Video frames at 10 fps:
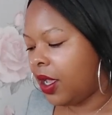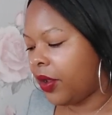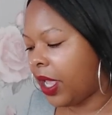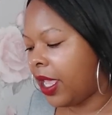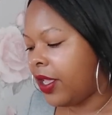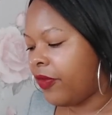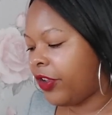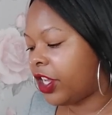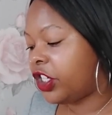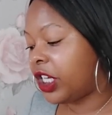Okay,
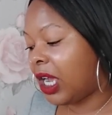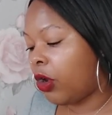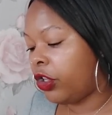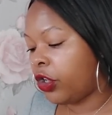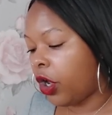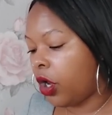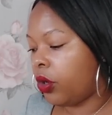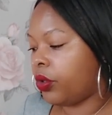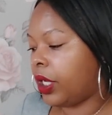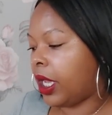figure shit out on your
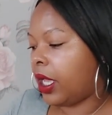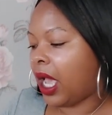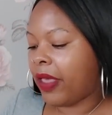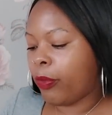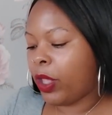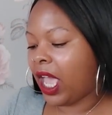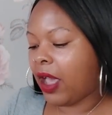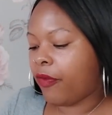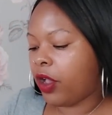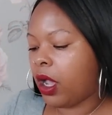own, yeah? And we
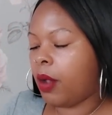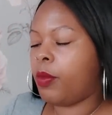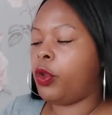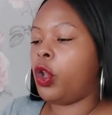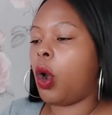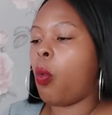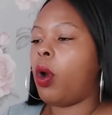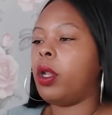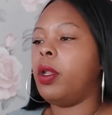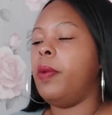have no
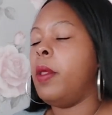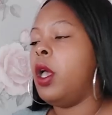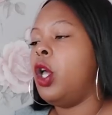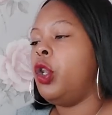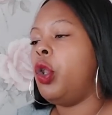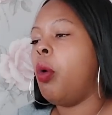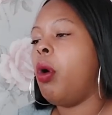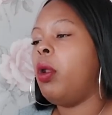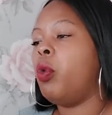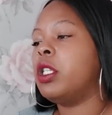one
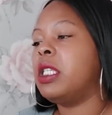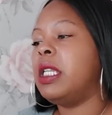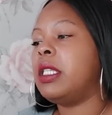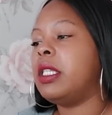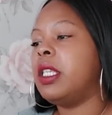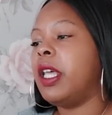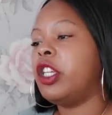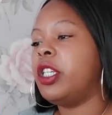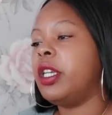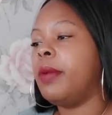wants to listen to that
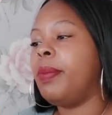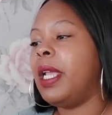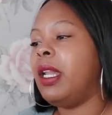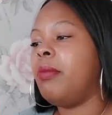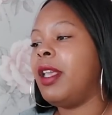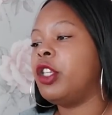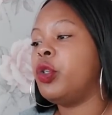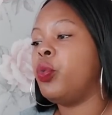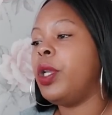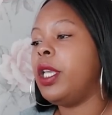shit. Complaining makes
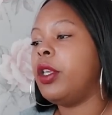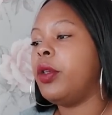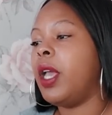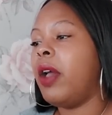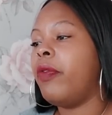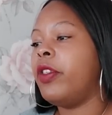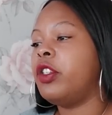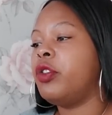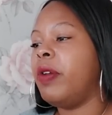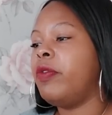you weak. You have the
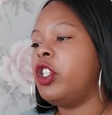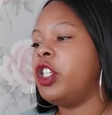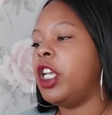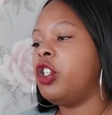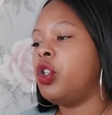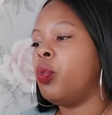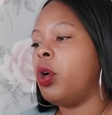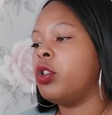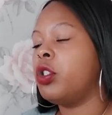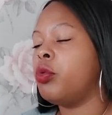strength to change the
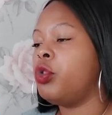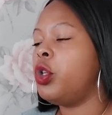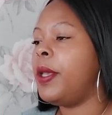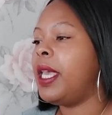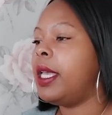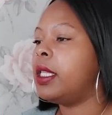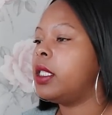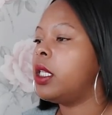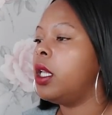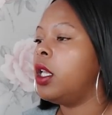world, so do
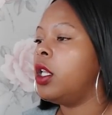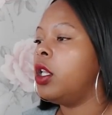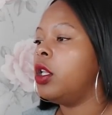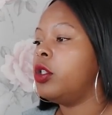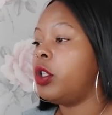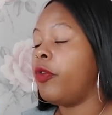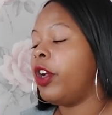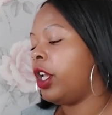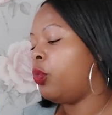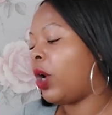it. Stop
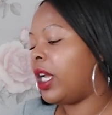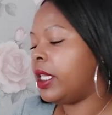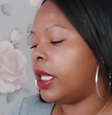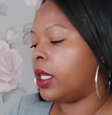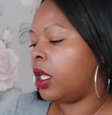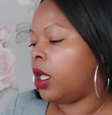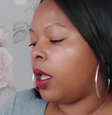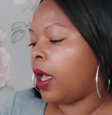fucking whining.